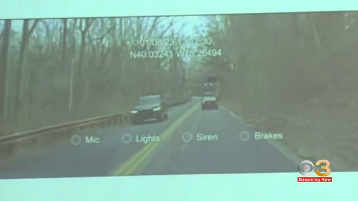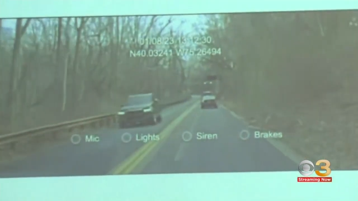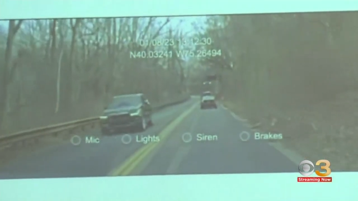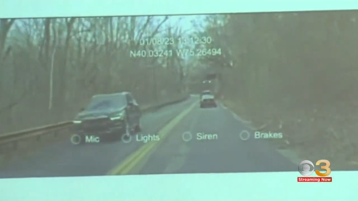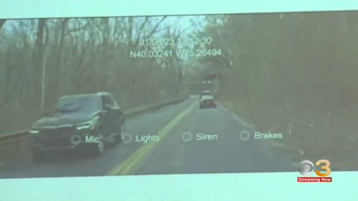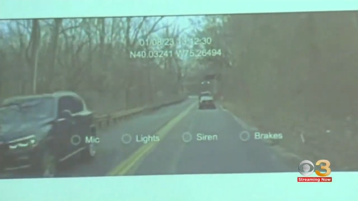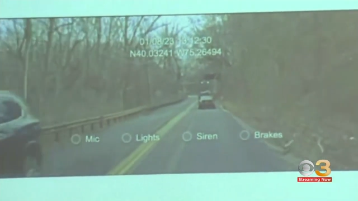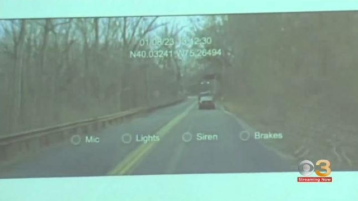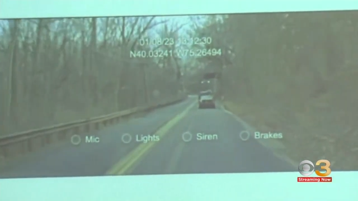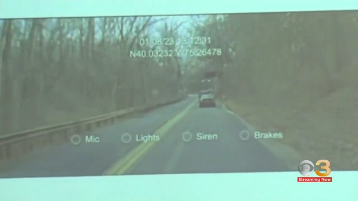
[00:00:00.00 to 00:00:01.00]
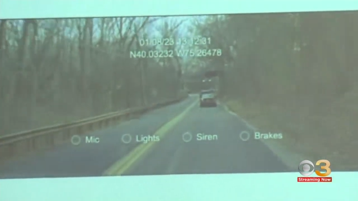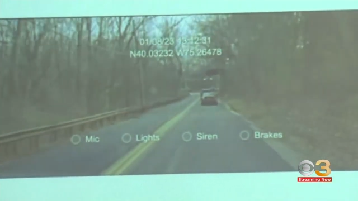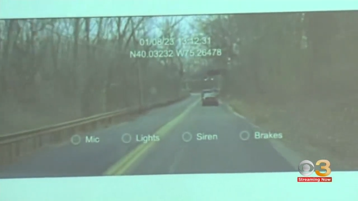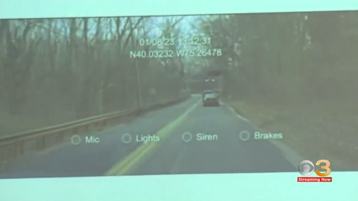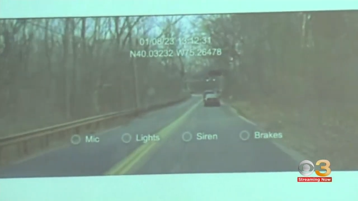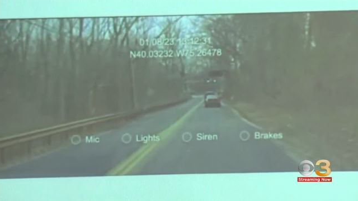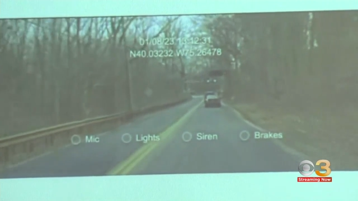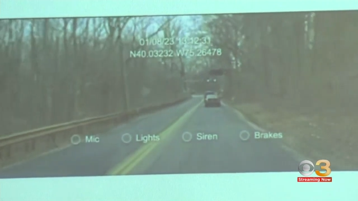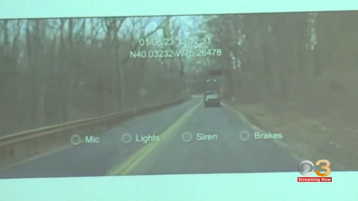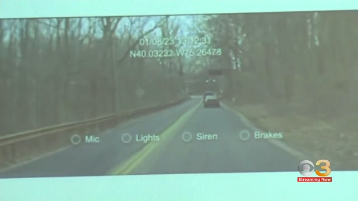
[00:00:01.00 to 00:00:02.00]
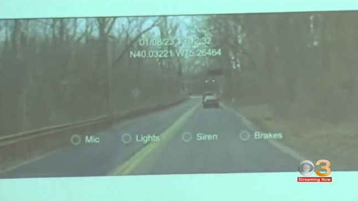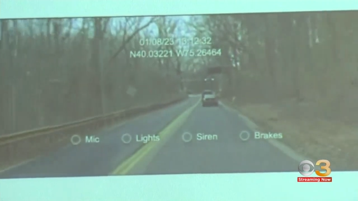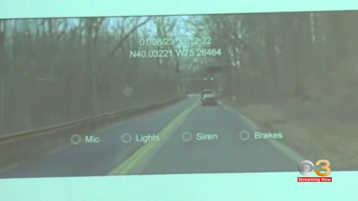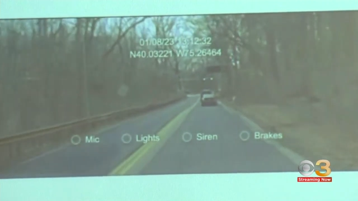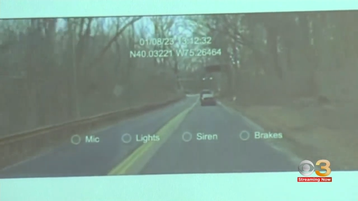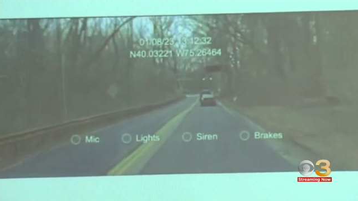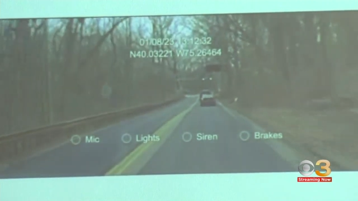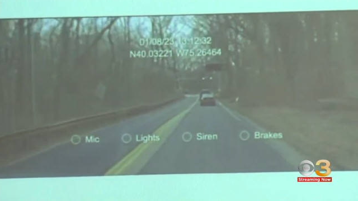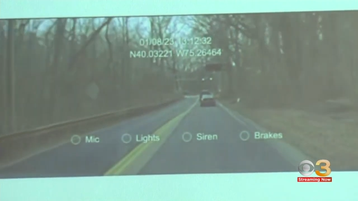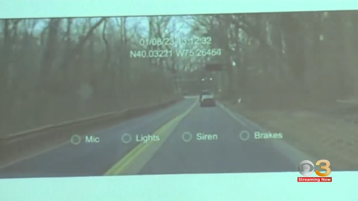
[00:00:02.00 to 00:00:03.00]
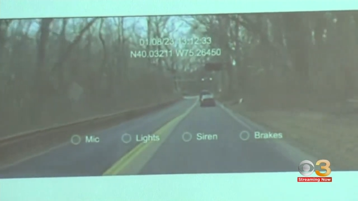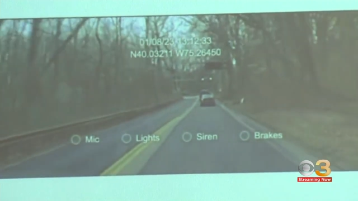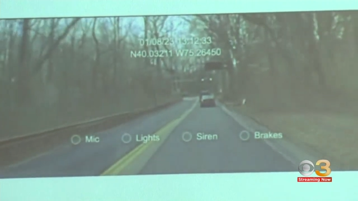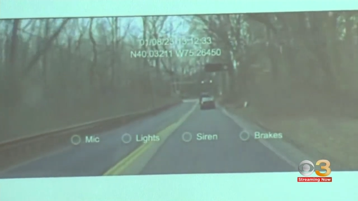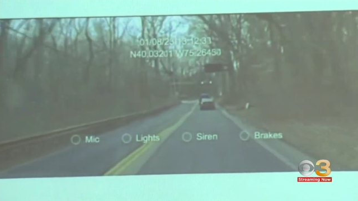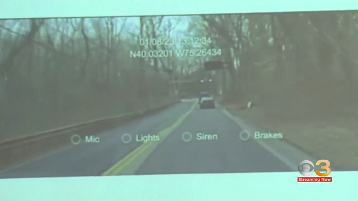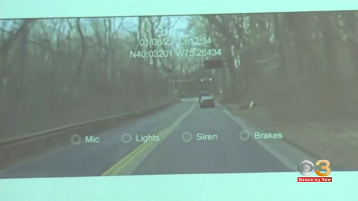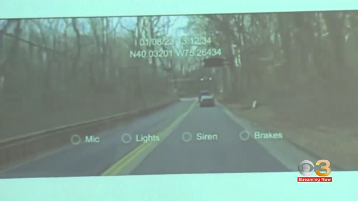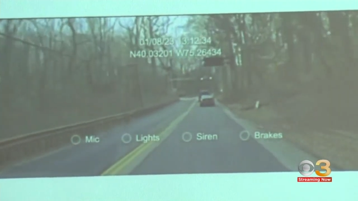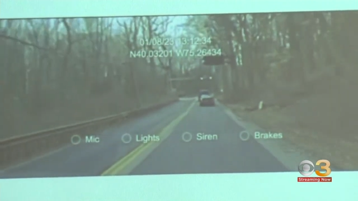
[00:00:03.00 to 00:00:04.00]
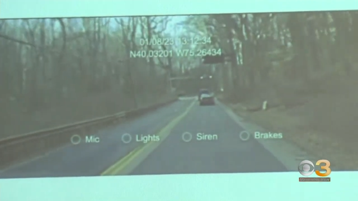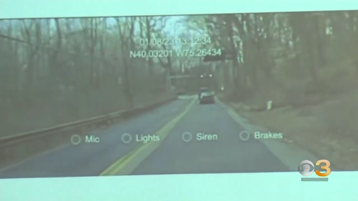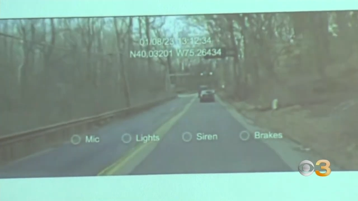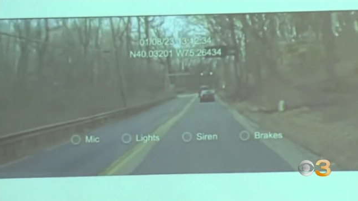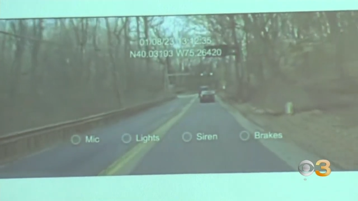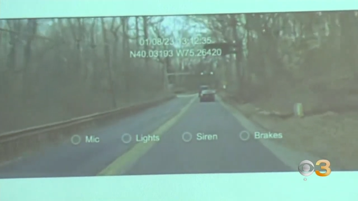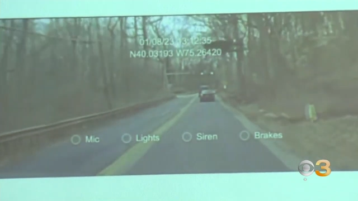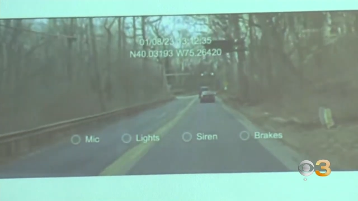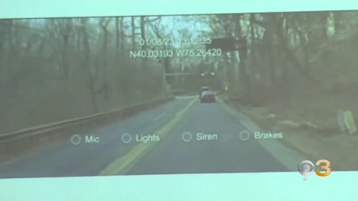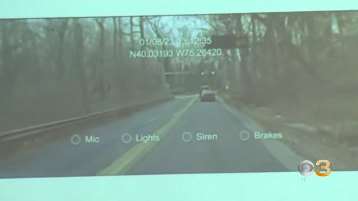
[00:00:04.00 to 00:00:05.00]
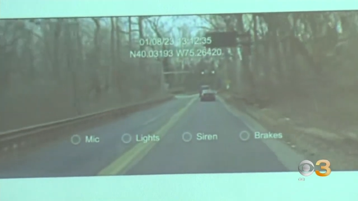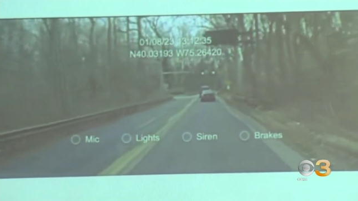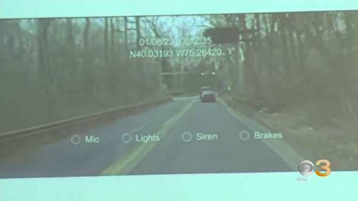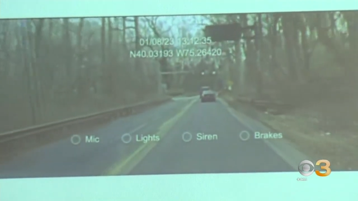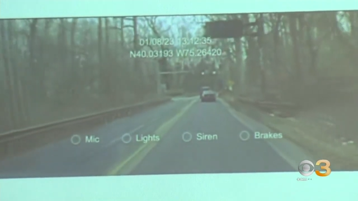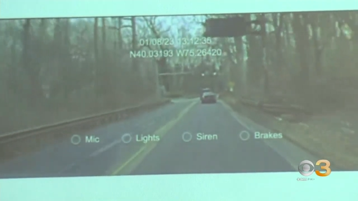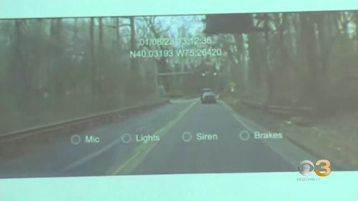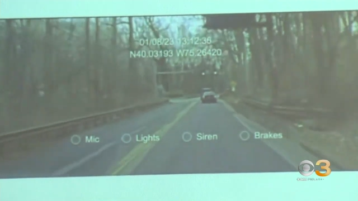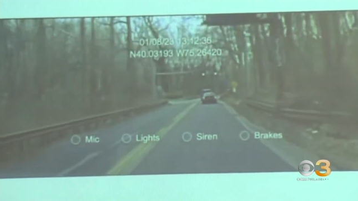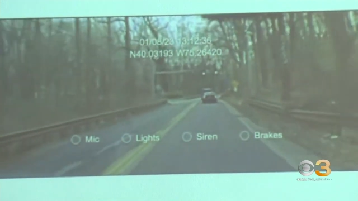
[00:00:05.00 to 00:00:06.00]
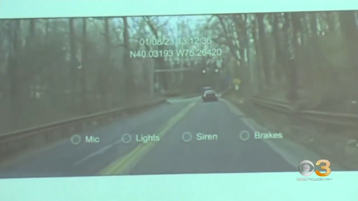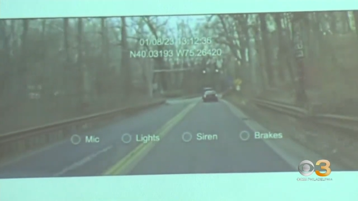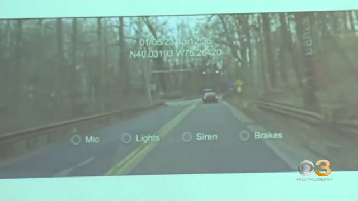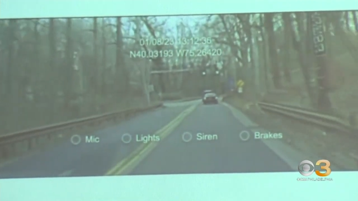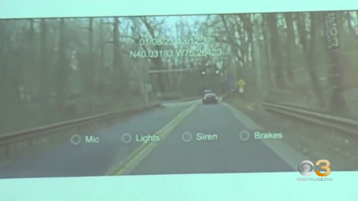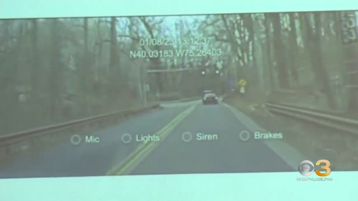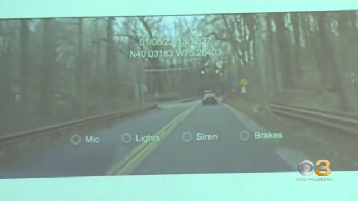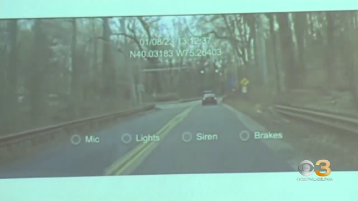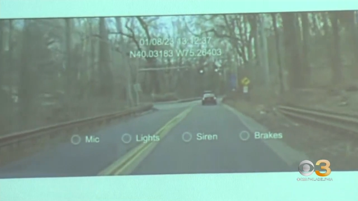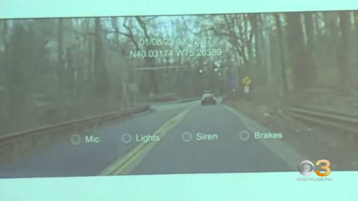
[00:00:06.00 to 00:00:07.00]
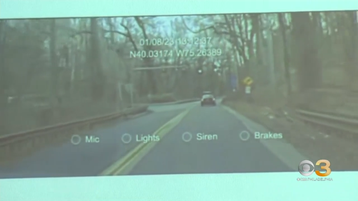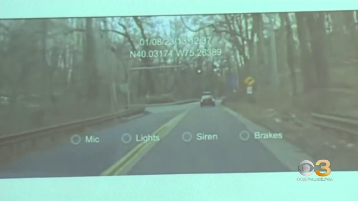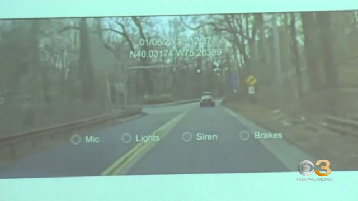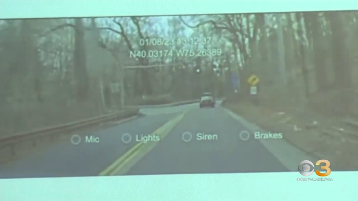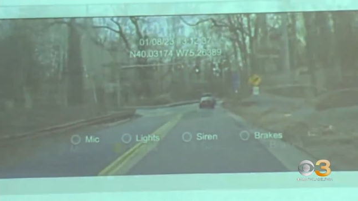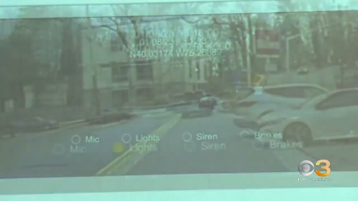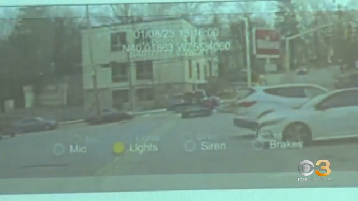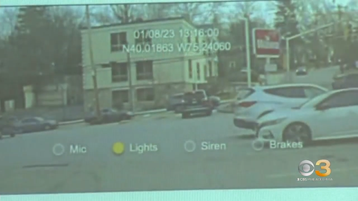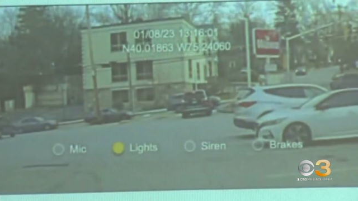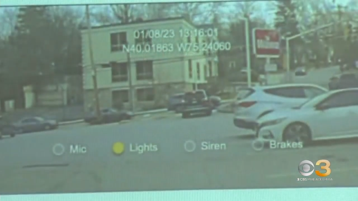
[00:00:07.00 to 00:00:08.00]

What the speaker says: No face is visible, so there are no lips to read.